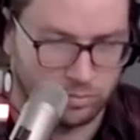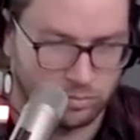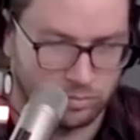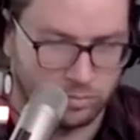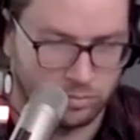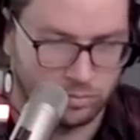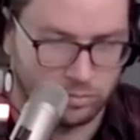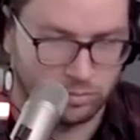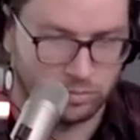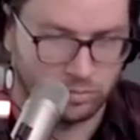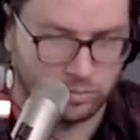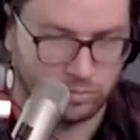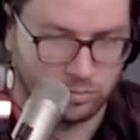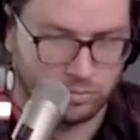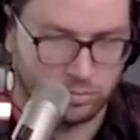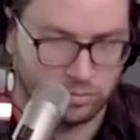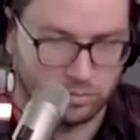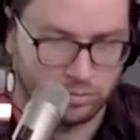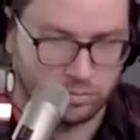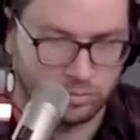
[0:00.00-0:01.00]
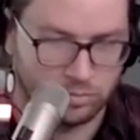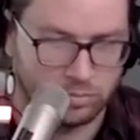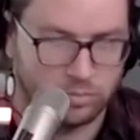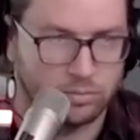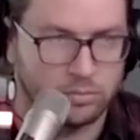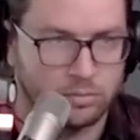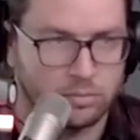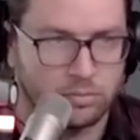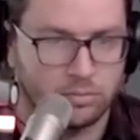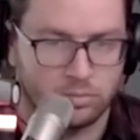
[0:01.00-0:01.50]

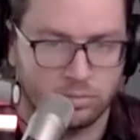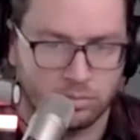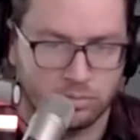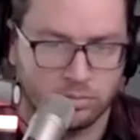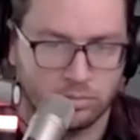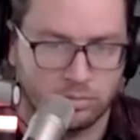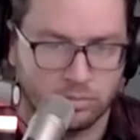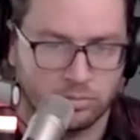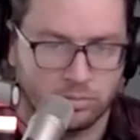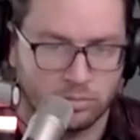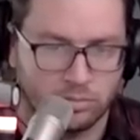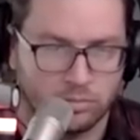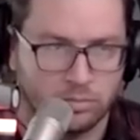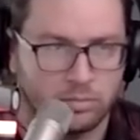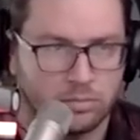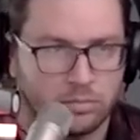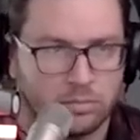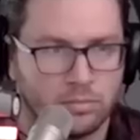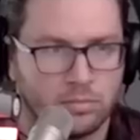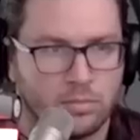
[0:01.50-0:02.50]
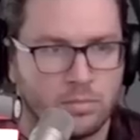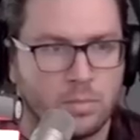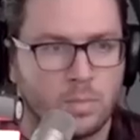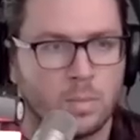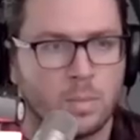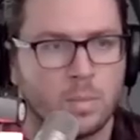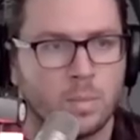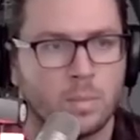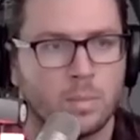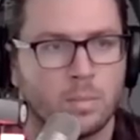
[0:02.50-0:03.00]

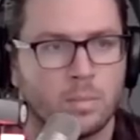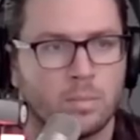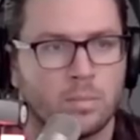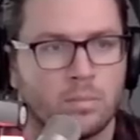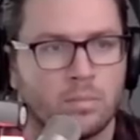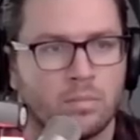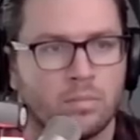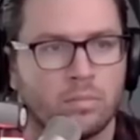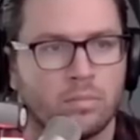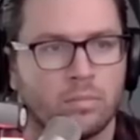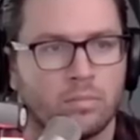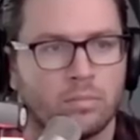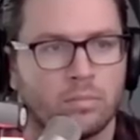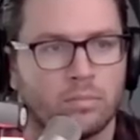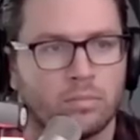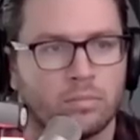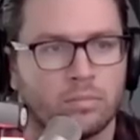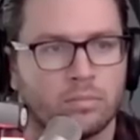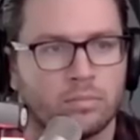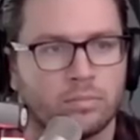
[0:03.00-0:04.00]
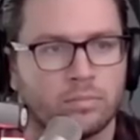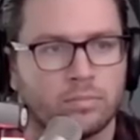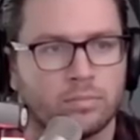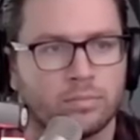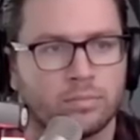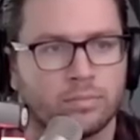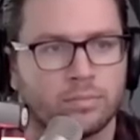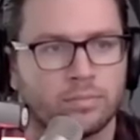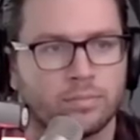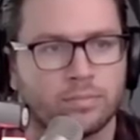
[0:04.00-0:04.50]

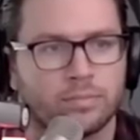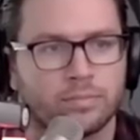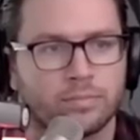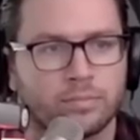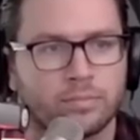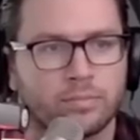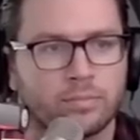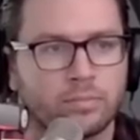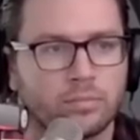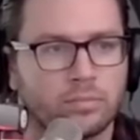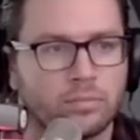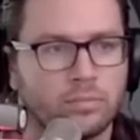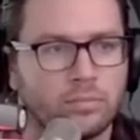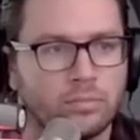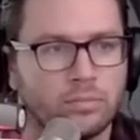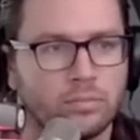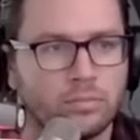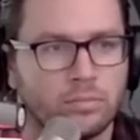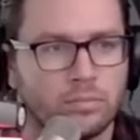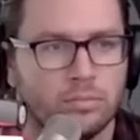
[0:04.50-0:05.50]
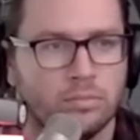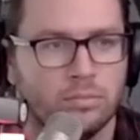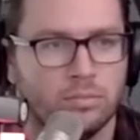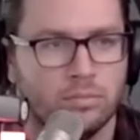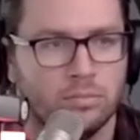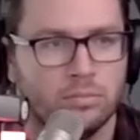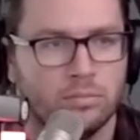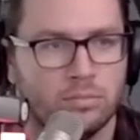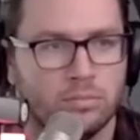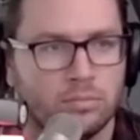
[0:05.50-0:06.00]

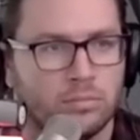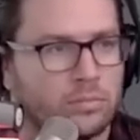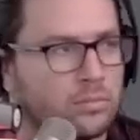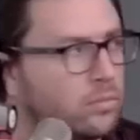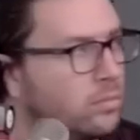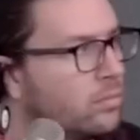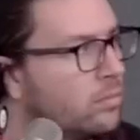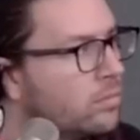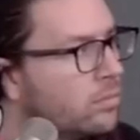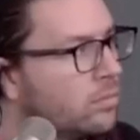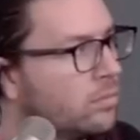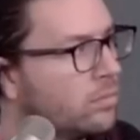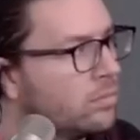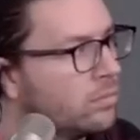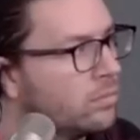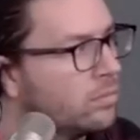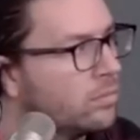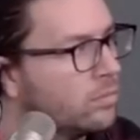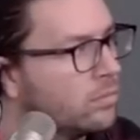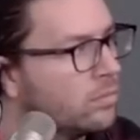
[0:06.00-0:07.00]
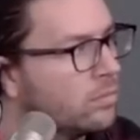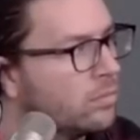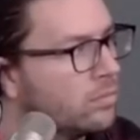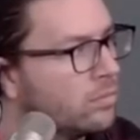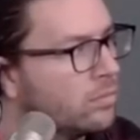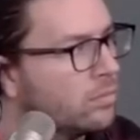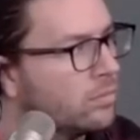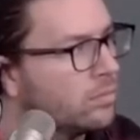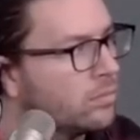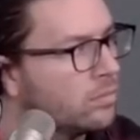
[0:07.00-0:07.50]

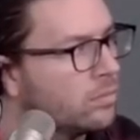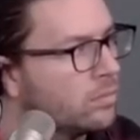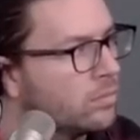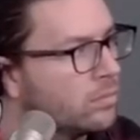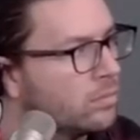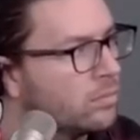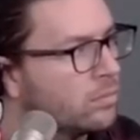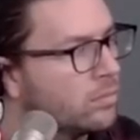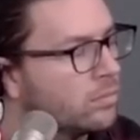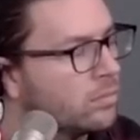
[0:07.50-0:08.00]
[no speech]